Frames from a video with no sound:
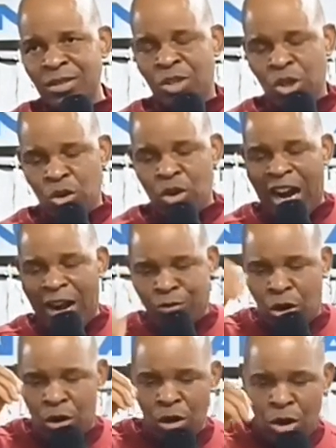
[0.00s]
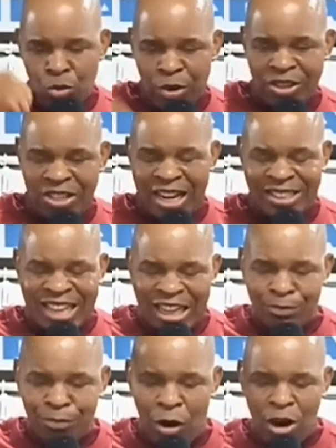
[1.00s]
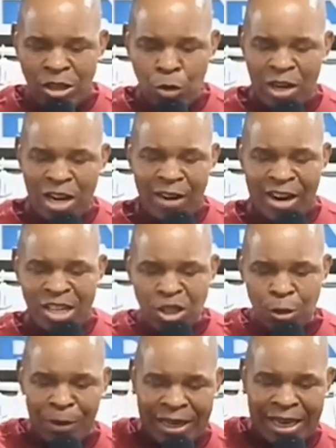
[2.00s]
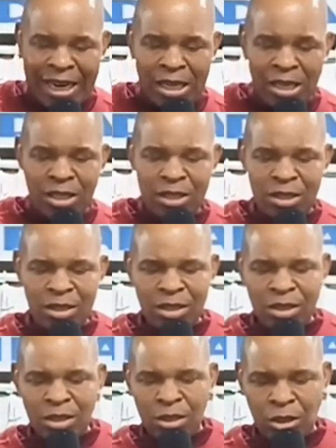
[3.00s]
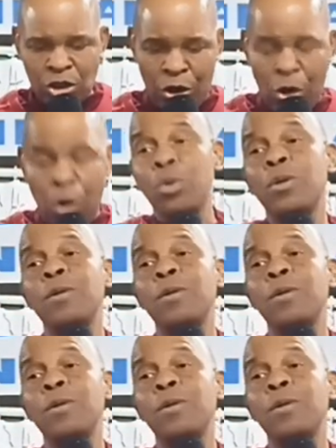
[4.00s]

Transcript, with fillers: You have to reject that voice whenever he's speaking to you.